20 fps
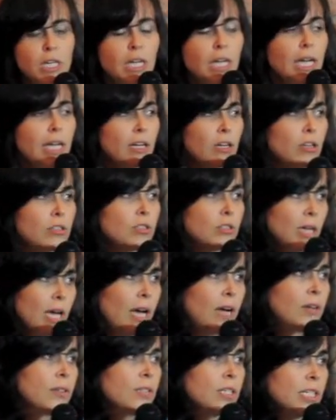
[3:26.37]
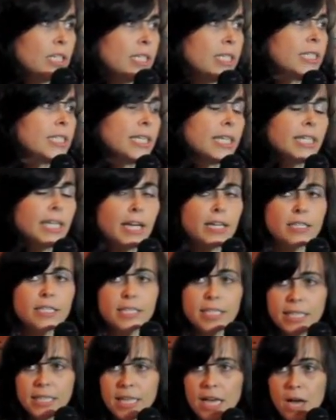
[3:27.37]
and also how he can connect
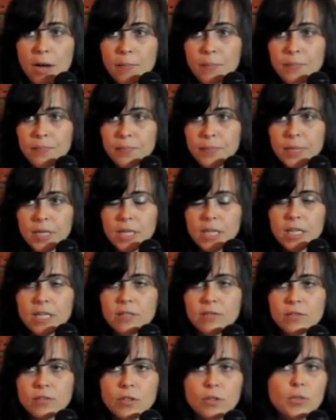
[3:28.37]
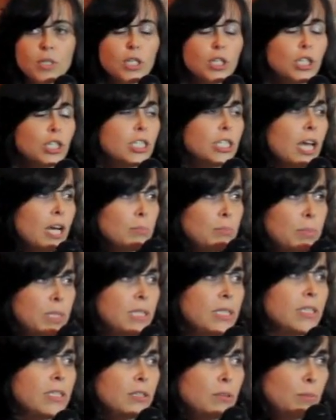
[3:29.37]
to them, even though he could not be
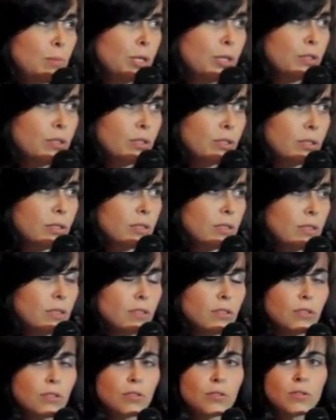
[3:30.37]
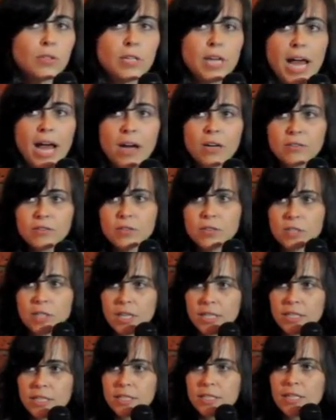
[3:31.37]
there in person, so that out of
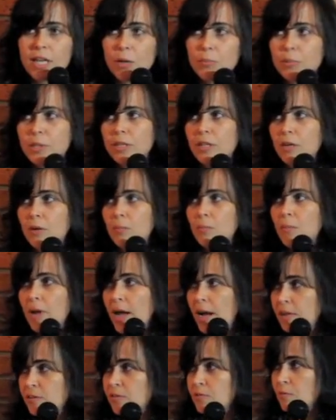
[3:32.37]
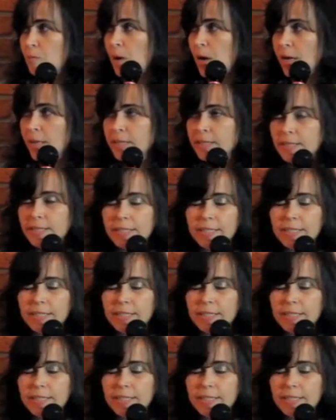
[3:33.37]
sight did not become out of mind.